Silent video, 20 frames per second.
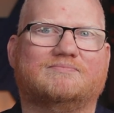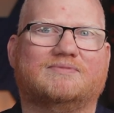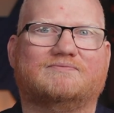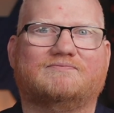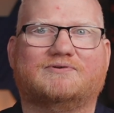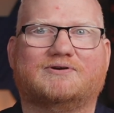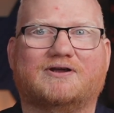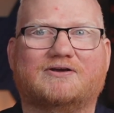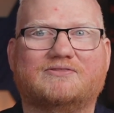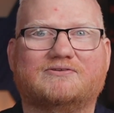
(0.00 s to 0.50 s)

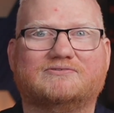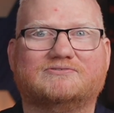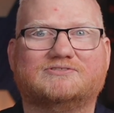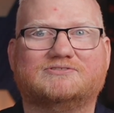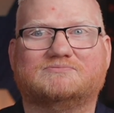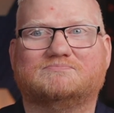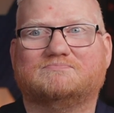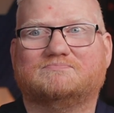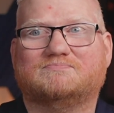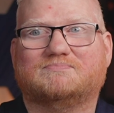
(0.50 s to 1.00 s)
For
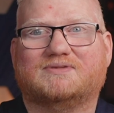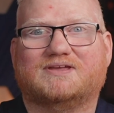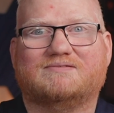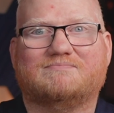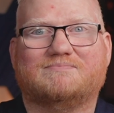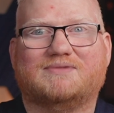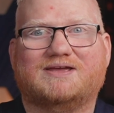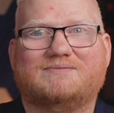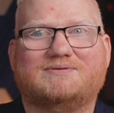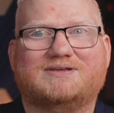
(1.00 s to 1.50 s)
others, it
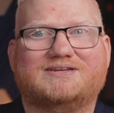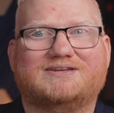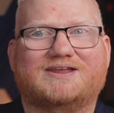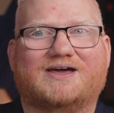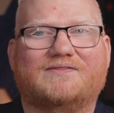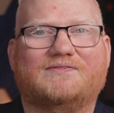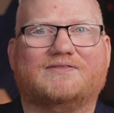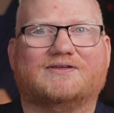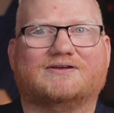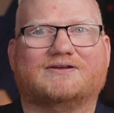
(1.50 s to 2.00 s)
may be
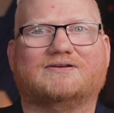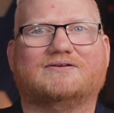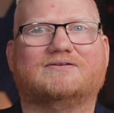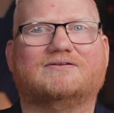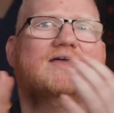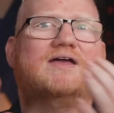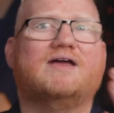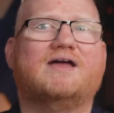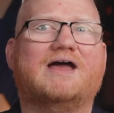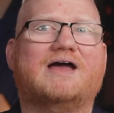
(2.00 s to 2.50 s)
nothing.
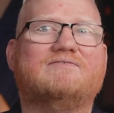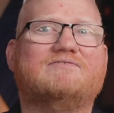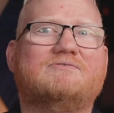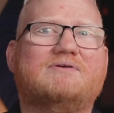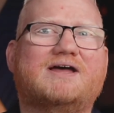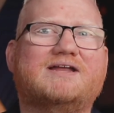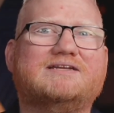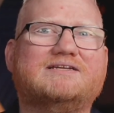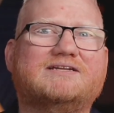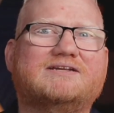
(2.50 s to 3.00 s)
Have you
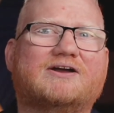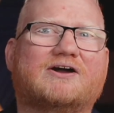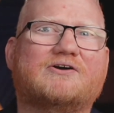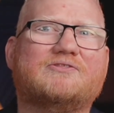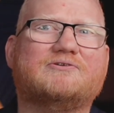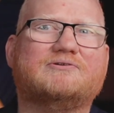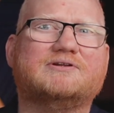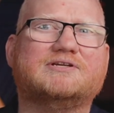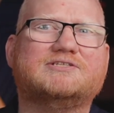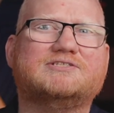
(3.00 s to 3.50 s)
had any
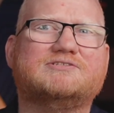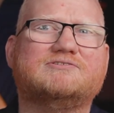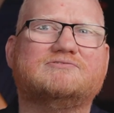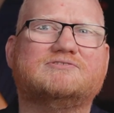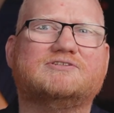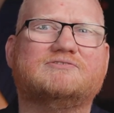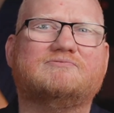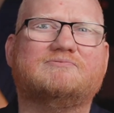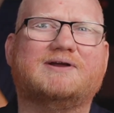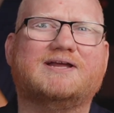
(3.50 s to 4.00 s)
other issues
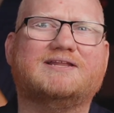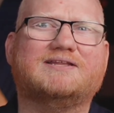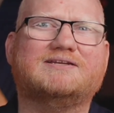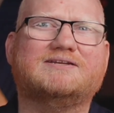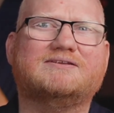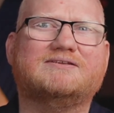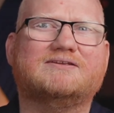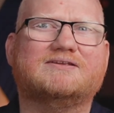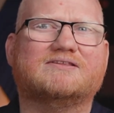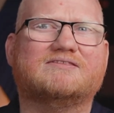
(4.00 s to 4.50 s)
in
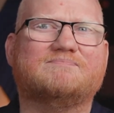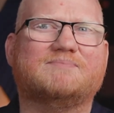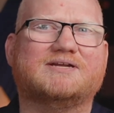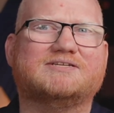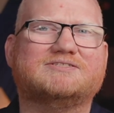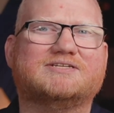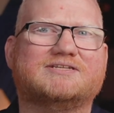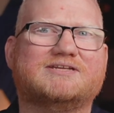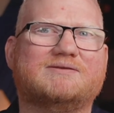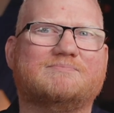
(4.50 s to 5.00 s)
Wayland,
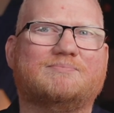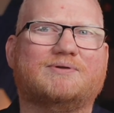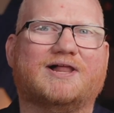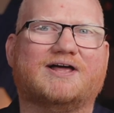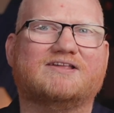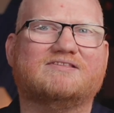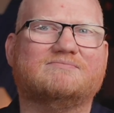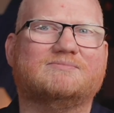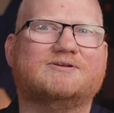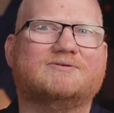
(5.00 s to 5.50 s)
especially in
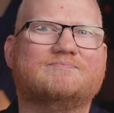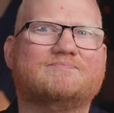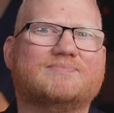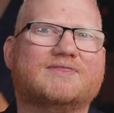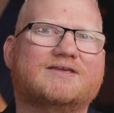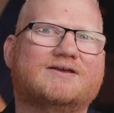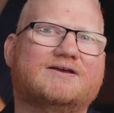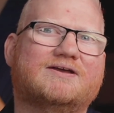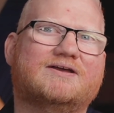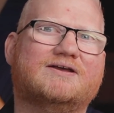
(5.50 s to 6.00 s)
Plasma?
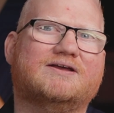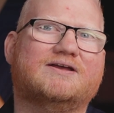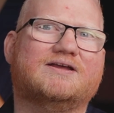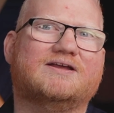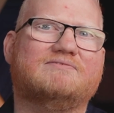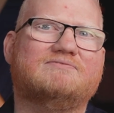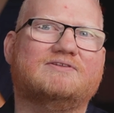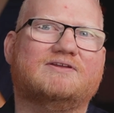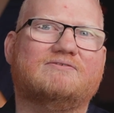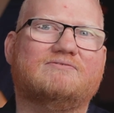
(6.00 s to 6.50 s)

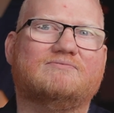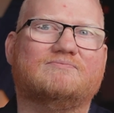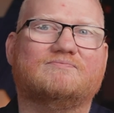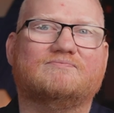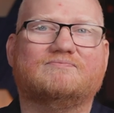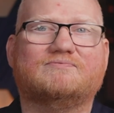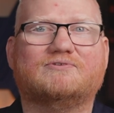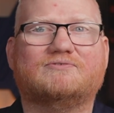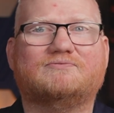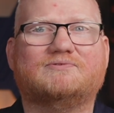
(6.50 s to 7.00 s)
If so,
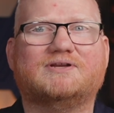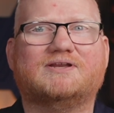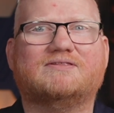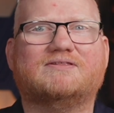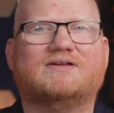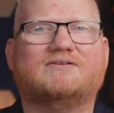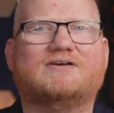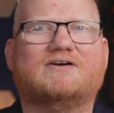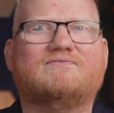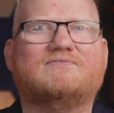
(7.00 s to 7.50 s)
feel free to
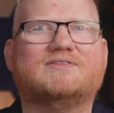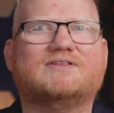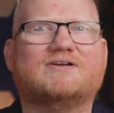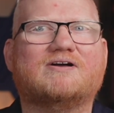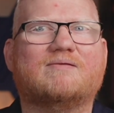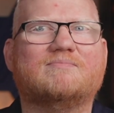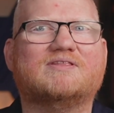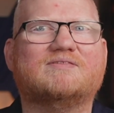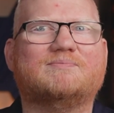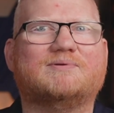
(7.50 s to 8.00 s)
sound off in the
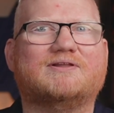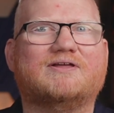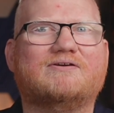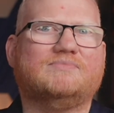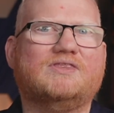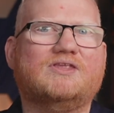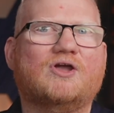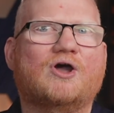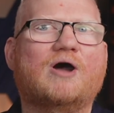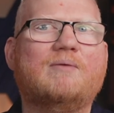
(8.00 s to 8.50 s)
comments below.
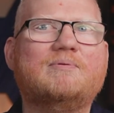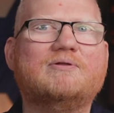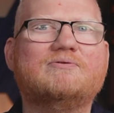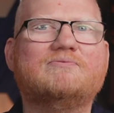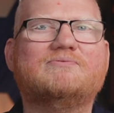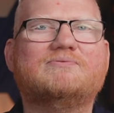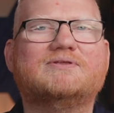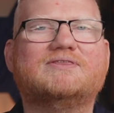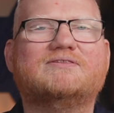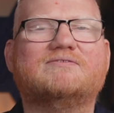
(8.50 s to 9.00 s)
Hopefully
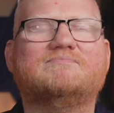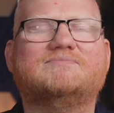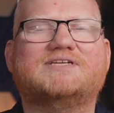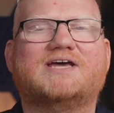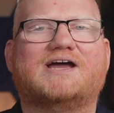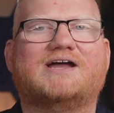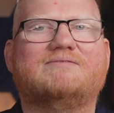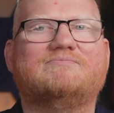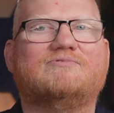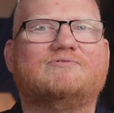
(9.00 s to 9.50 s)
with some
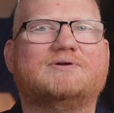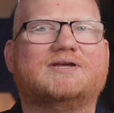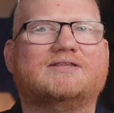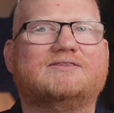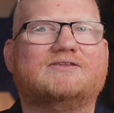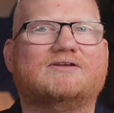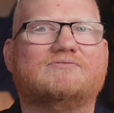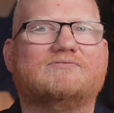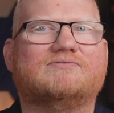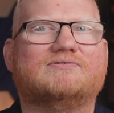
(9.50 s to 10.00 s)
time, we'll get
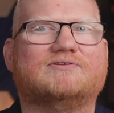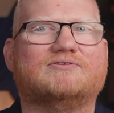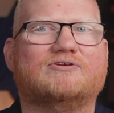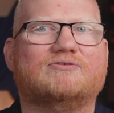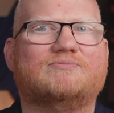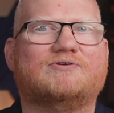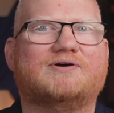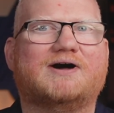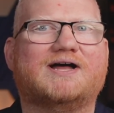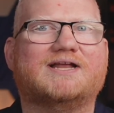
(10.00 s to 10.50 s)
those
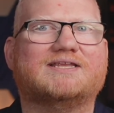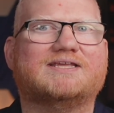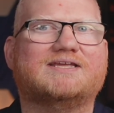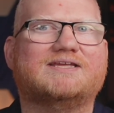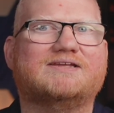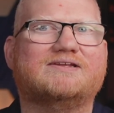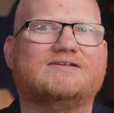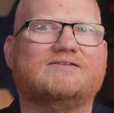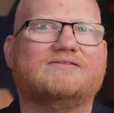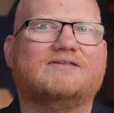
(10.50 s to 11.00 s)
global
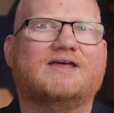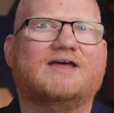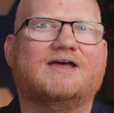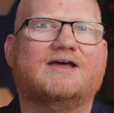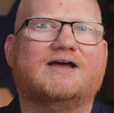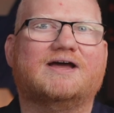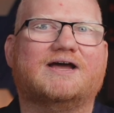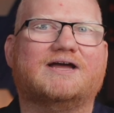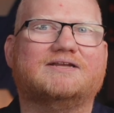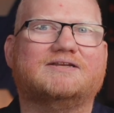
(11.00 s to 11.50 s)
hotkeys
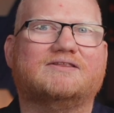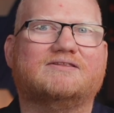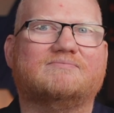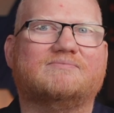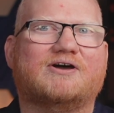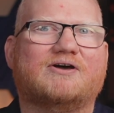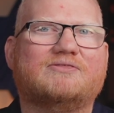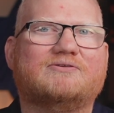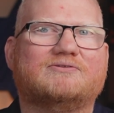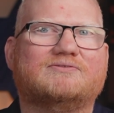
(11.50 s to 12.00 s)
and some
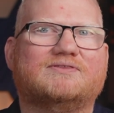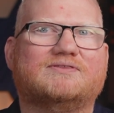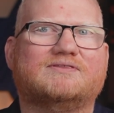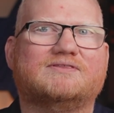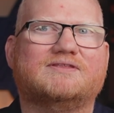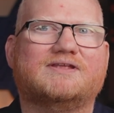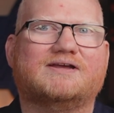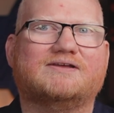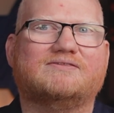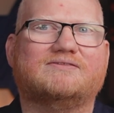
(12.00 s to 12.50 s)
other
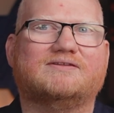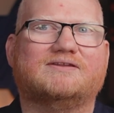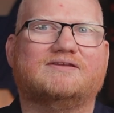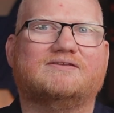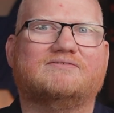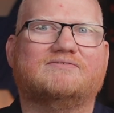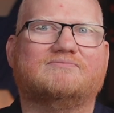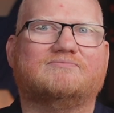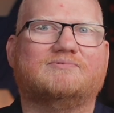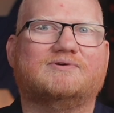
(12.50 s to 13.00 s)

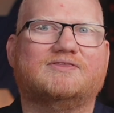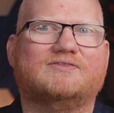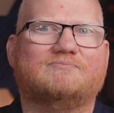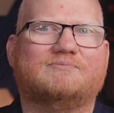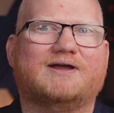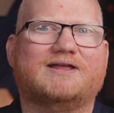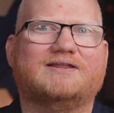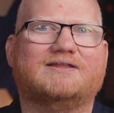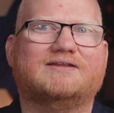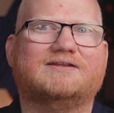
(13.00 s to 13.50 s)
niceties with
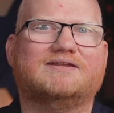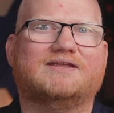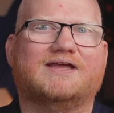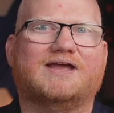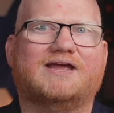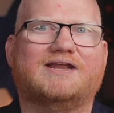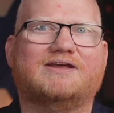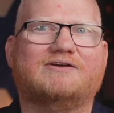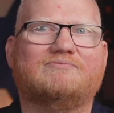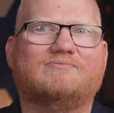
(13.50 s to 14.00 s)
Wayland,
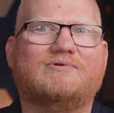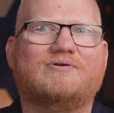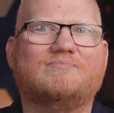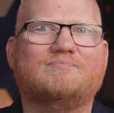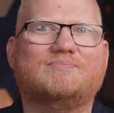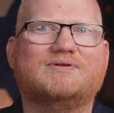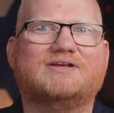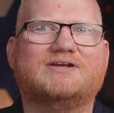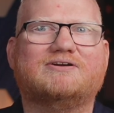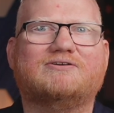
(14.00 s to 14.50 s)
and it won't
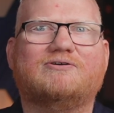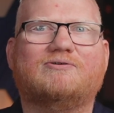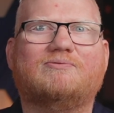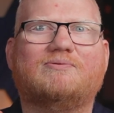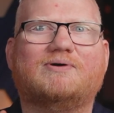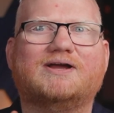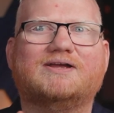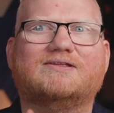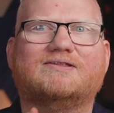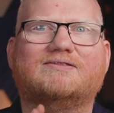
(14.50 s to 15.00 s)
be
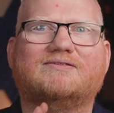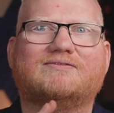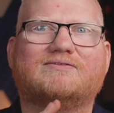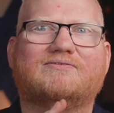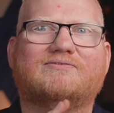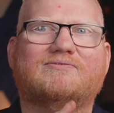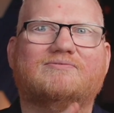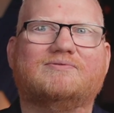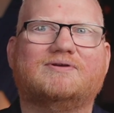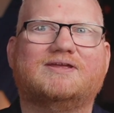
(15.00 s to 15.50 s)
quite
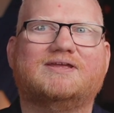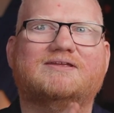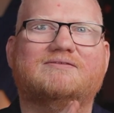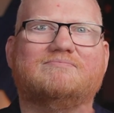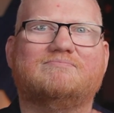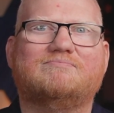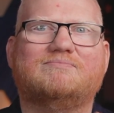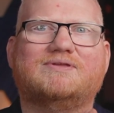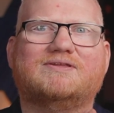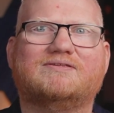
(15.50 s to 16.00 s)
so hit
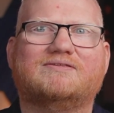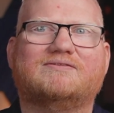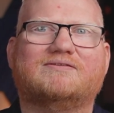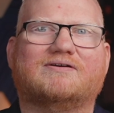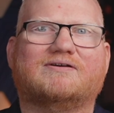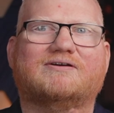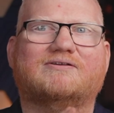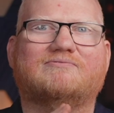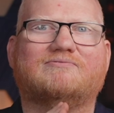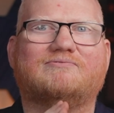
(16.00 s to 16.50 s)
and miss
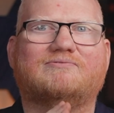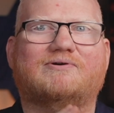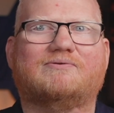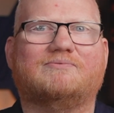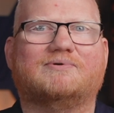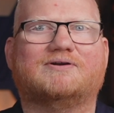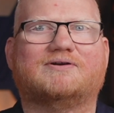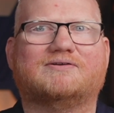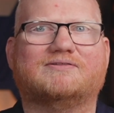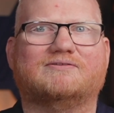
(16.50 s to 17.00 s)
on what
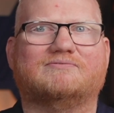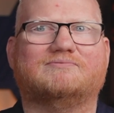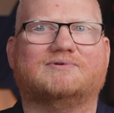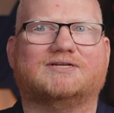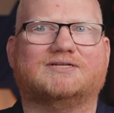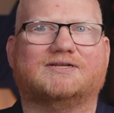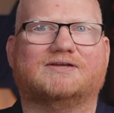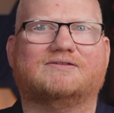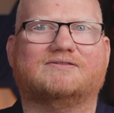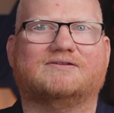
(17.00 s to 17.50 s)
works and what
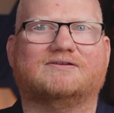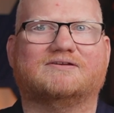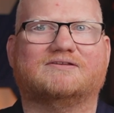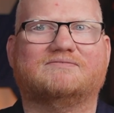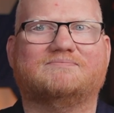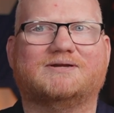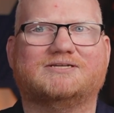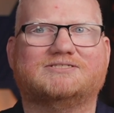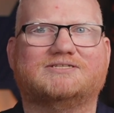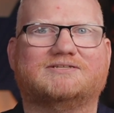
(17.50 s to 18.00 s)
doesn't,
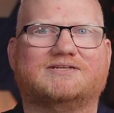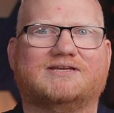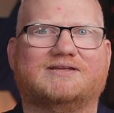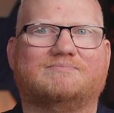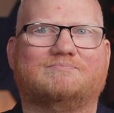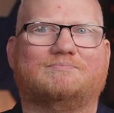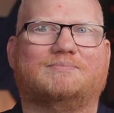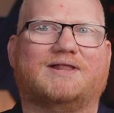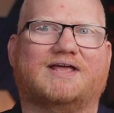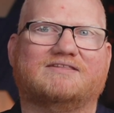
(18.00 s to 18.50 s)
especially
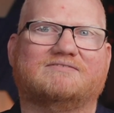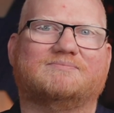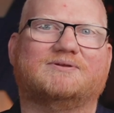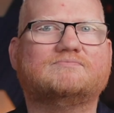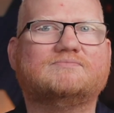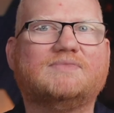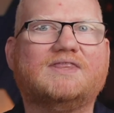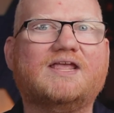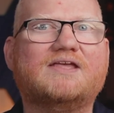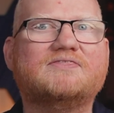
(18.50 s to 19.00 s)
in Plasma.
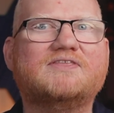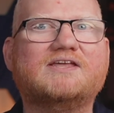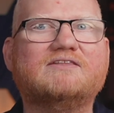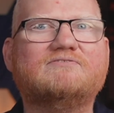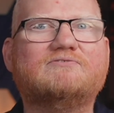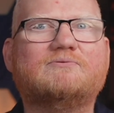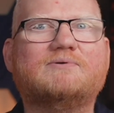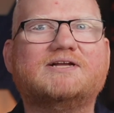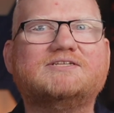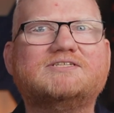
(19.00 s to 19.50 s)
Thanks
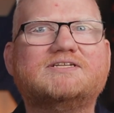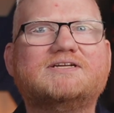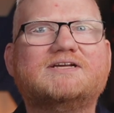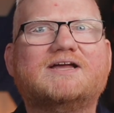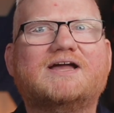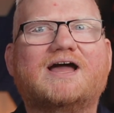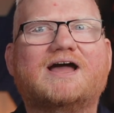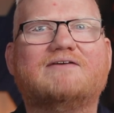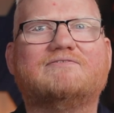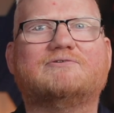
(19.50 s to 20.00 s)
for watching,
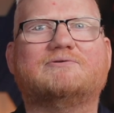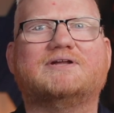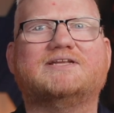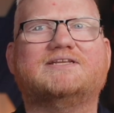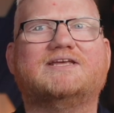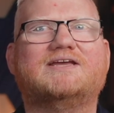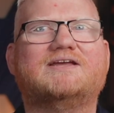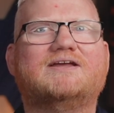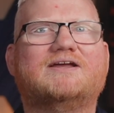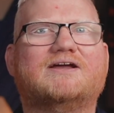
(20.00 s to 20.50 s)
have a great
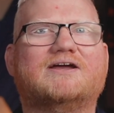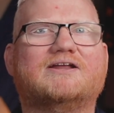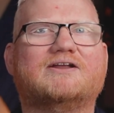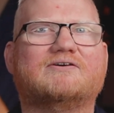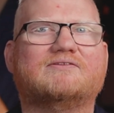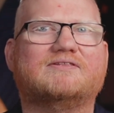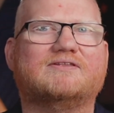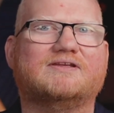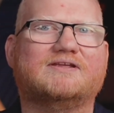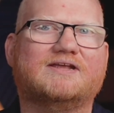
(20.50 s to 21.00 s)
day, and I'll
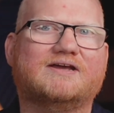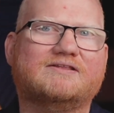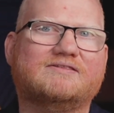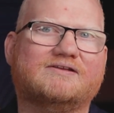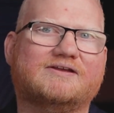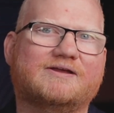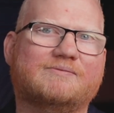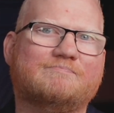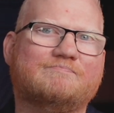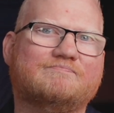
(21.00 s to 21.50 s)
see you next
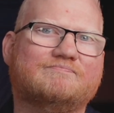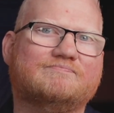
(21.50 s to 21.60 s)
time.